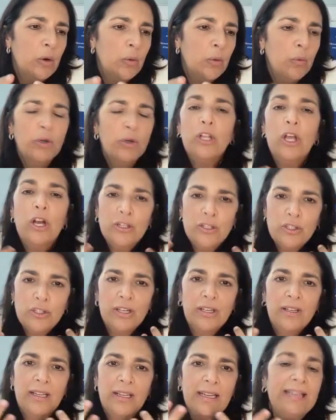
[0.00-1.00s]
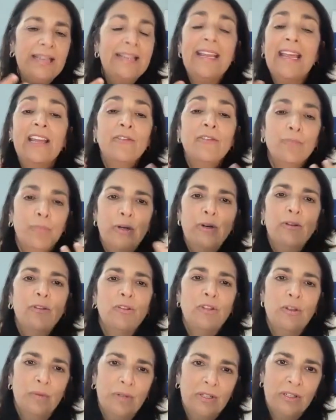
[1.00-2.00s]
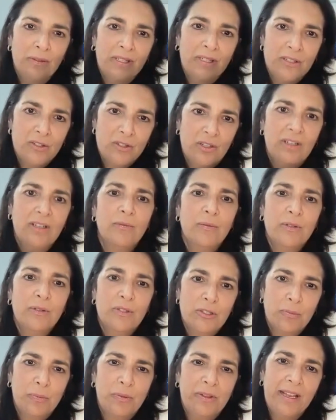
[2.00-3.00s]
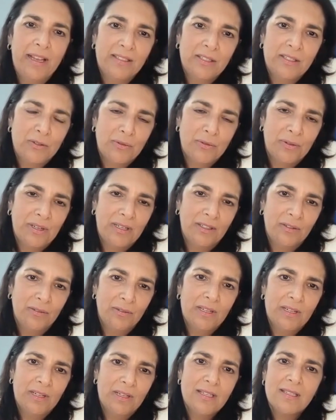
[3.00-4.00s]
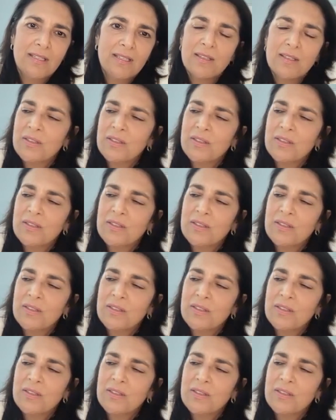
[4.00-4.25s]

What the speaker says: we're launching, it gave birth to a new initiative, which is Plant a Tree in Greece.